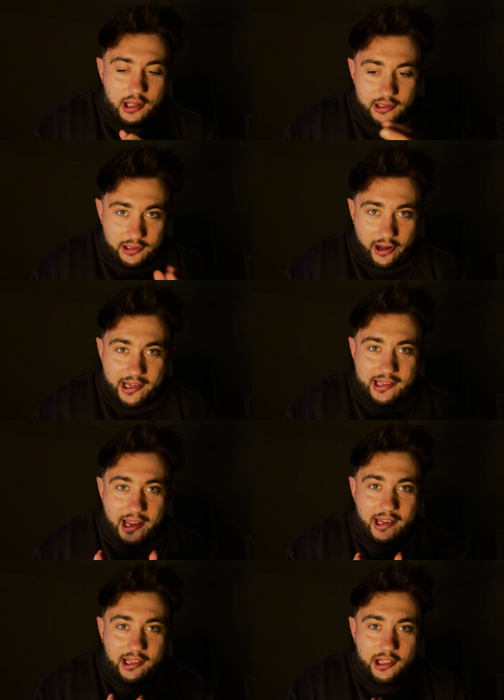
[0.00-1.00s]
like I
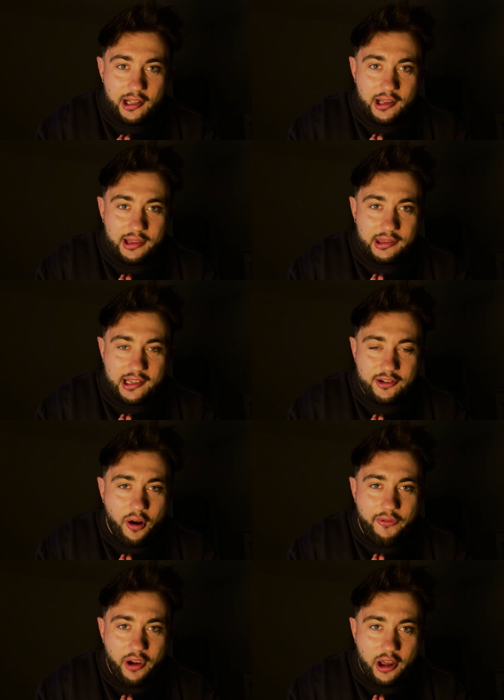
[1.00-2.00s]
say, there's not
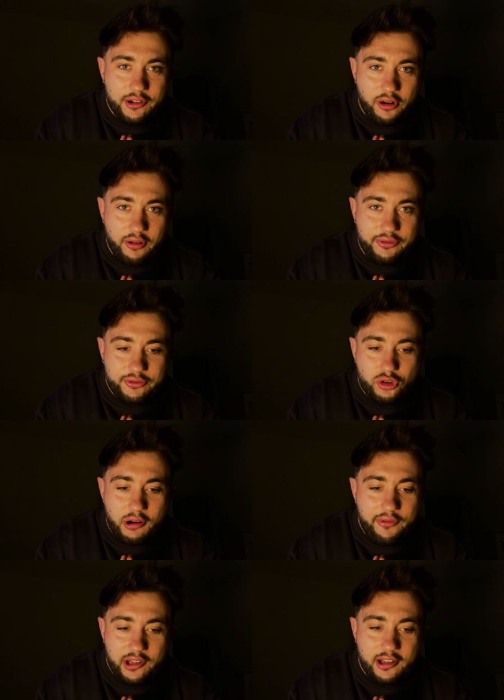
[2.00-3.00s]
a flood of
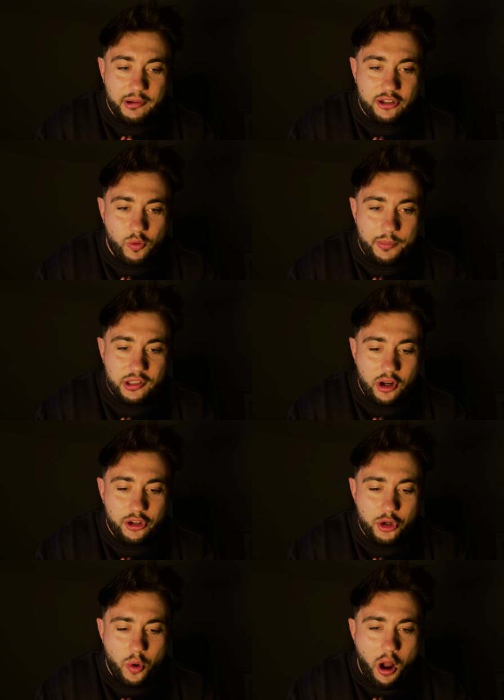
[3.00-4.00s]
traffic coming to your website
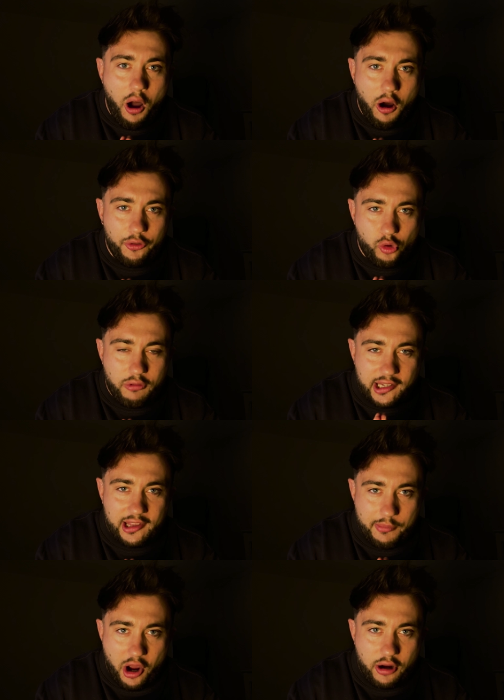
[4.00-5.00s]
who aren't already
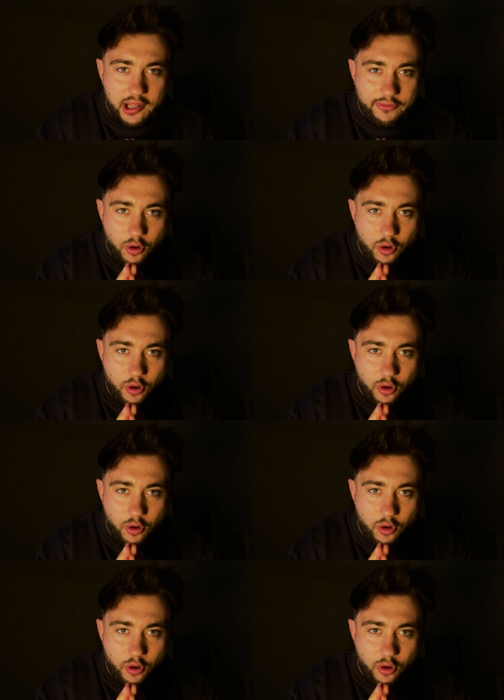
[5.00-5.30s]
in the market for